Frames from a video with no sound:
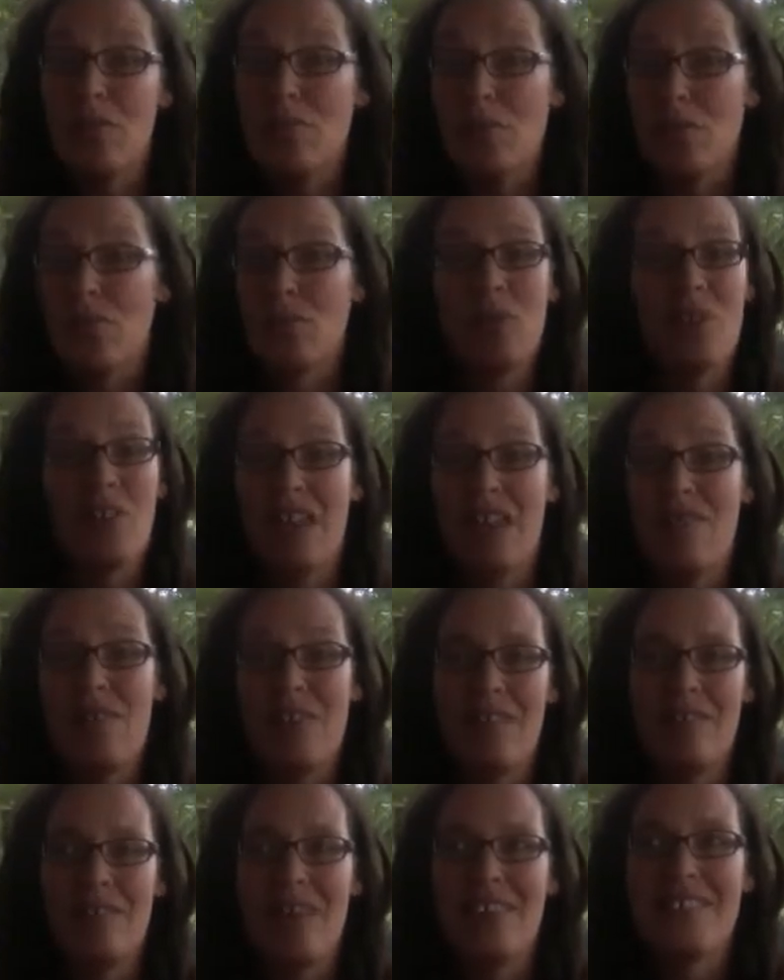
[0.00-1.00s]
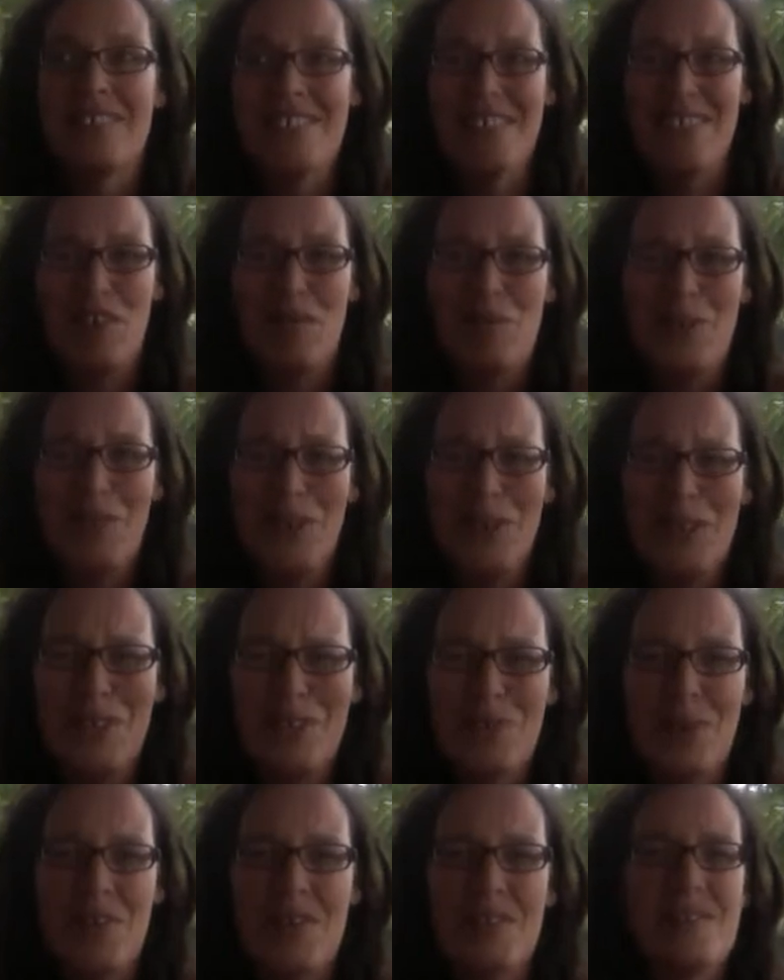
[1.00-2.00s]
whatever, I said community
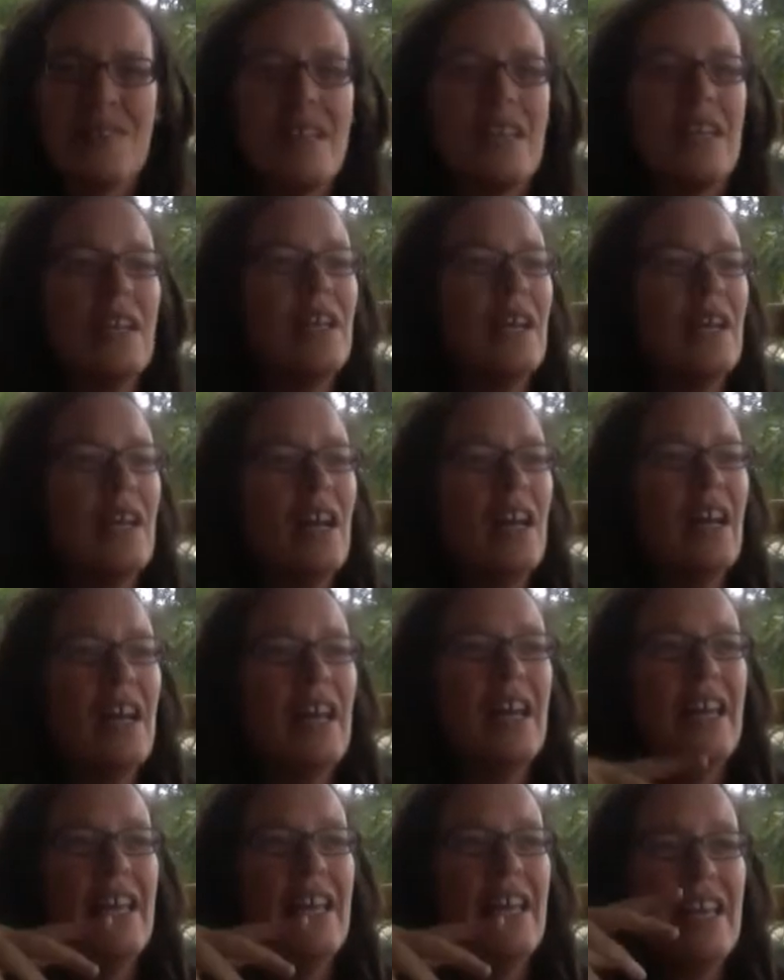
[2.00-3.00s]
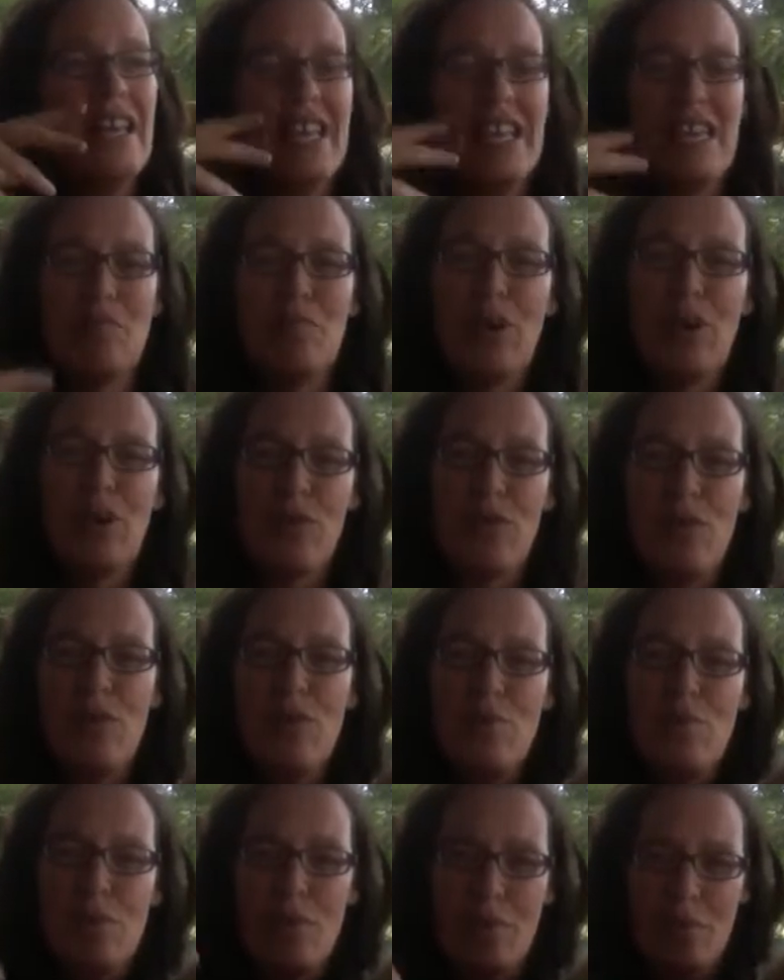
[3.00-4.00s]
twice then, in my group
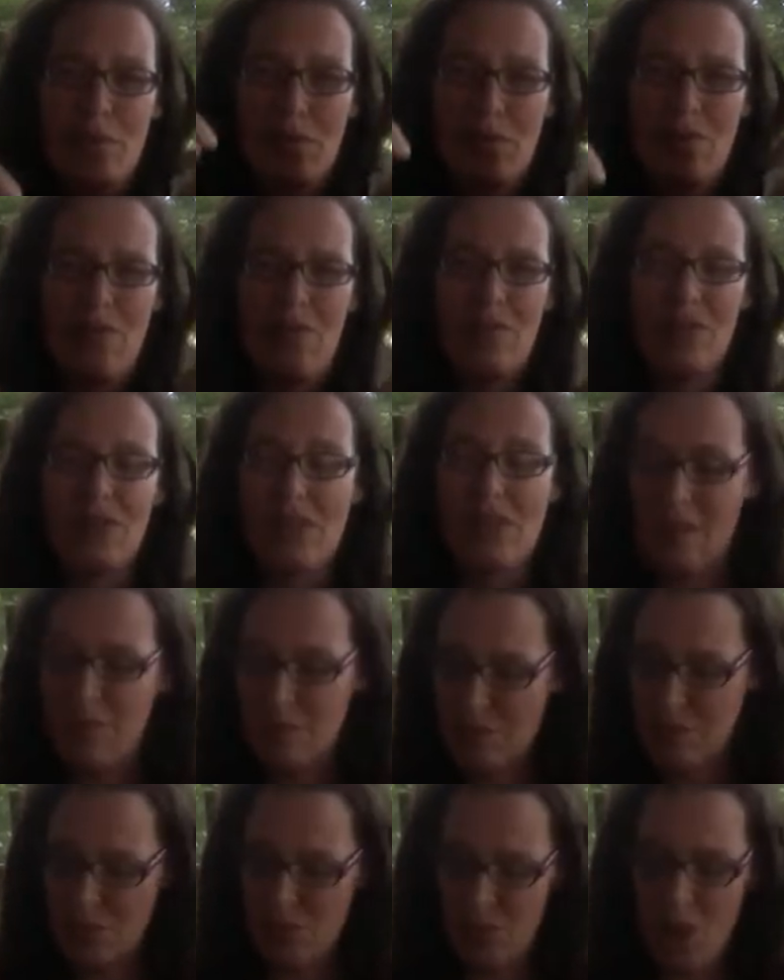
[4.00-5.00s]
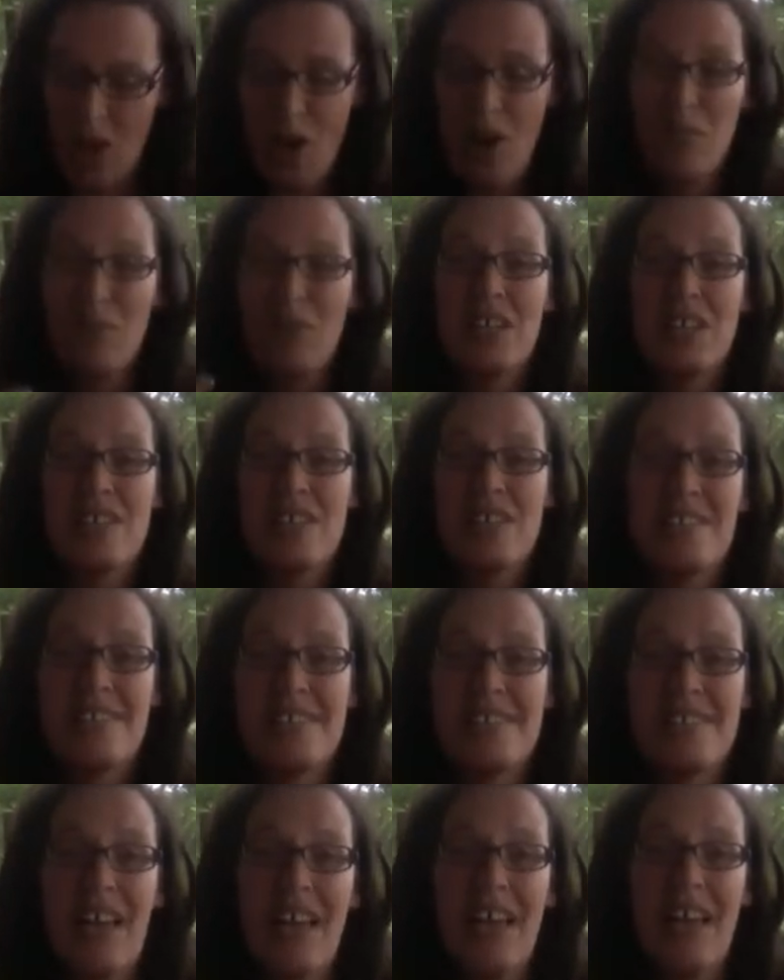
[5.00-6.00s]
where I feel comfortable, I'm going to just
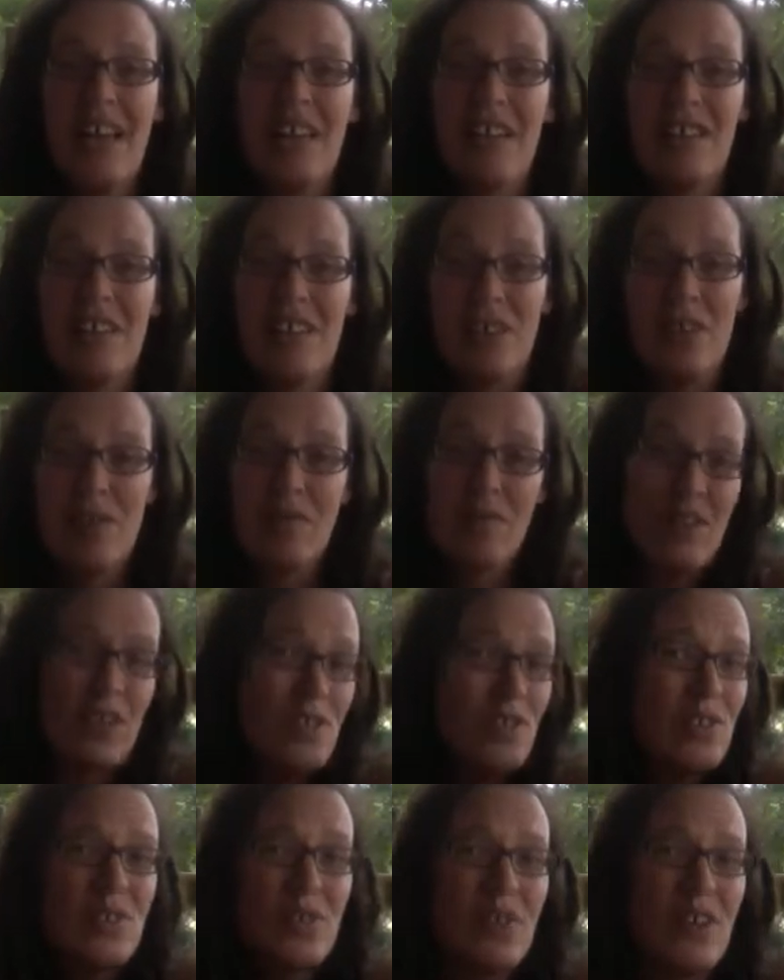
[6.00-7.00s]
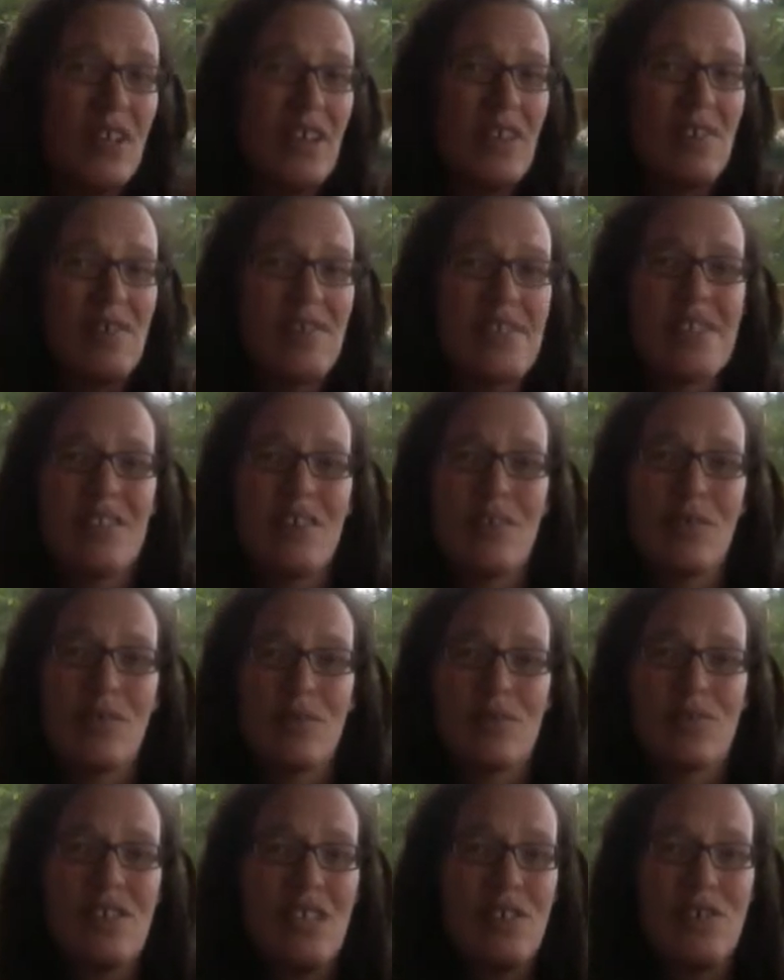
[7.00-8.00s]
start a registry of
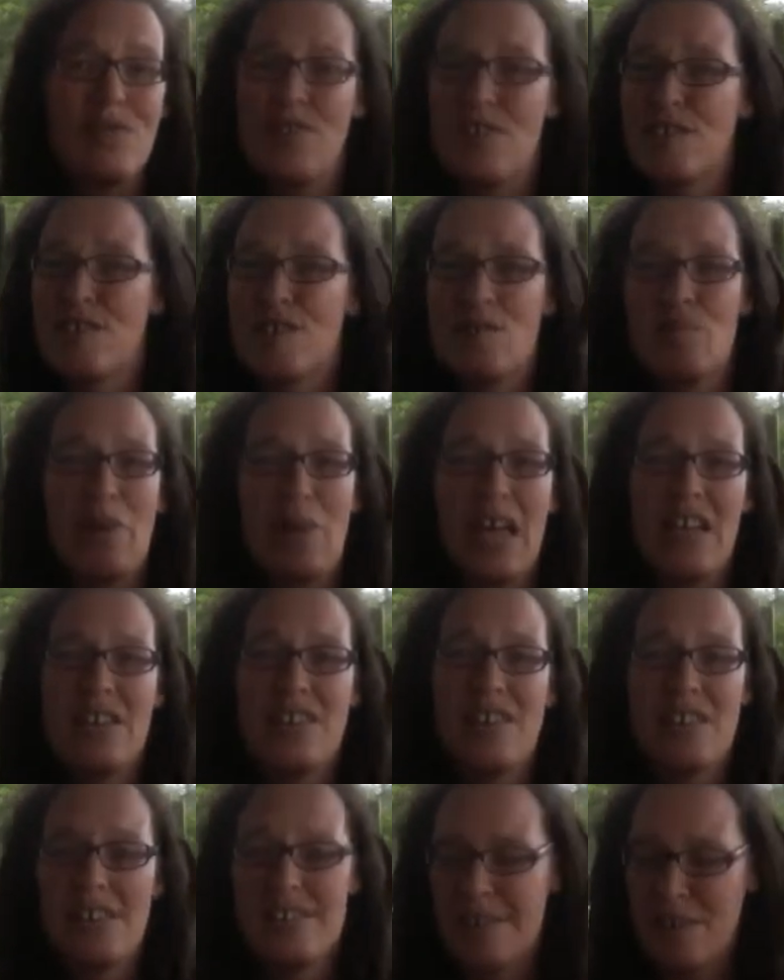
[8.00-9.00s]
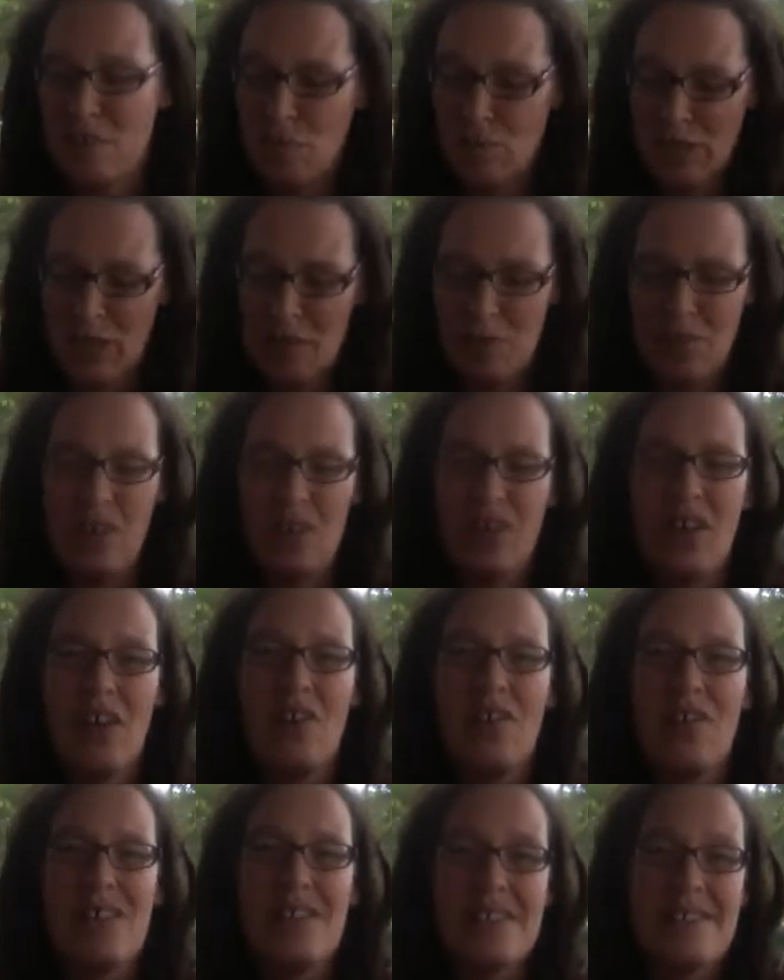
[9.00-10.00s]
skills, interests, passions in the people I know
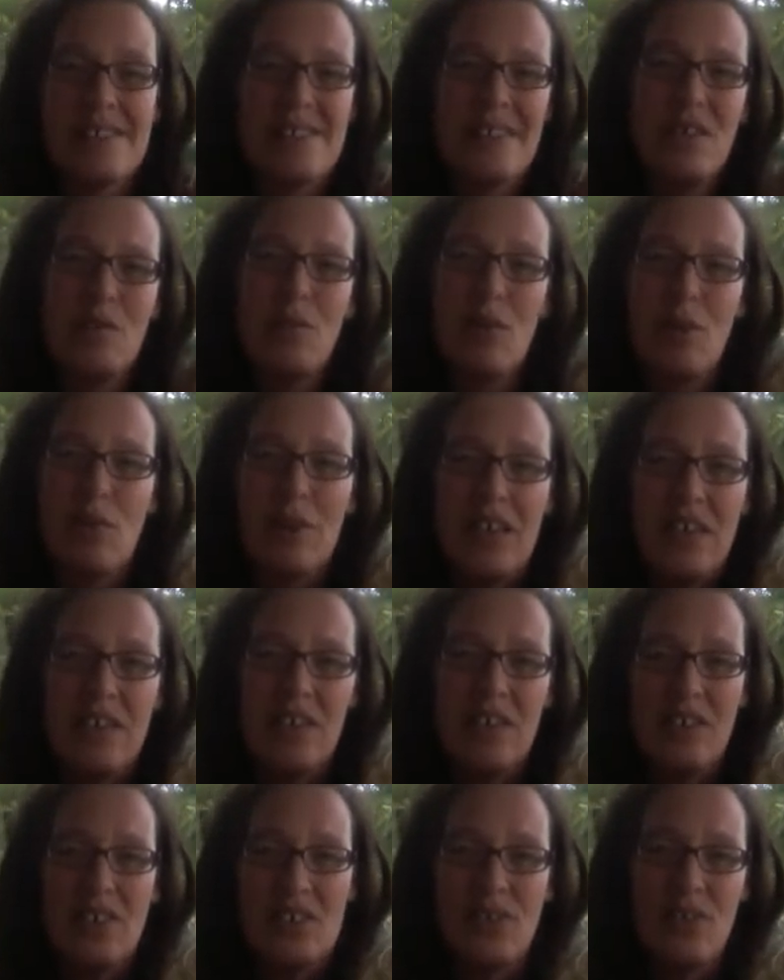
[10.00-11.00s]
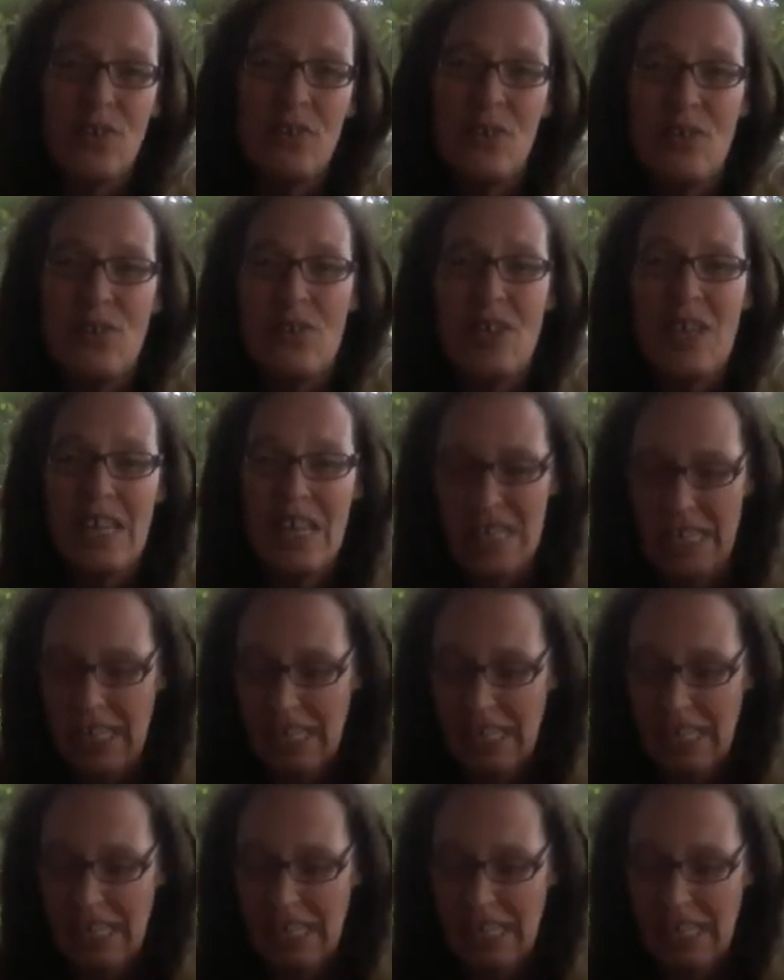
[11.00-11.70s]
and see what we can do that